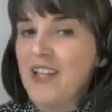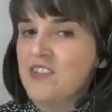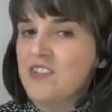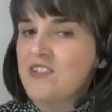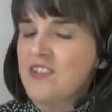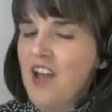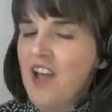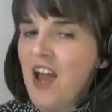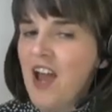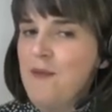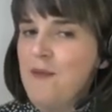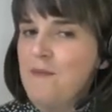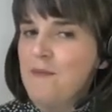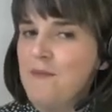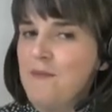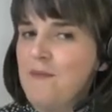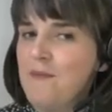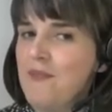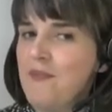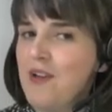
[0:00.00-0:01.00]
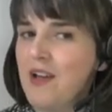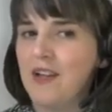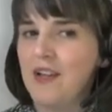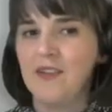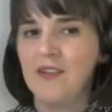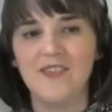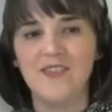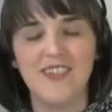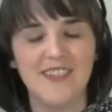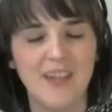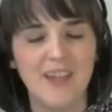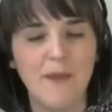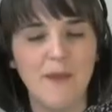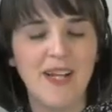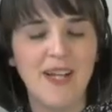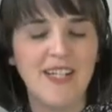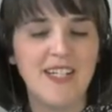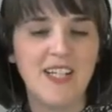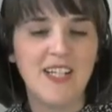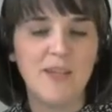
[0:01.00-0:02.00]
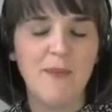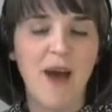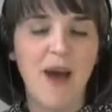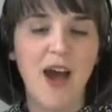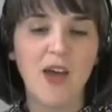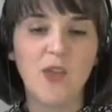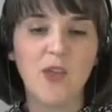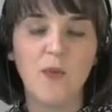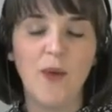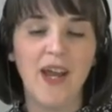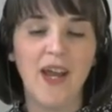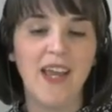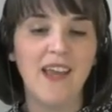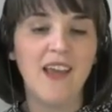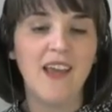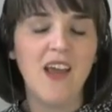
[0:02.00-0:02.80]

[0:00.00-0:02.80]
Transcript: as disseminating the pathway,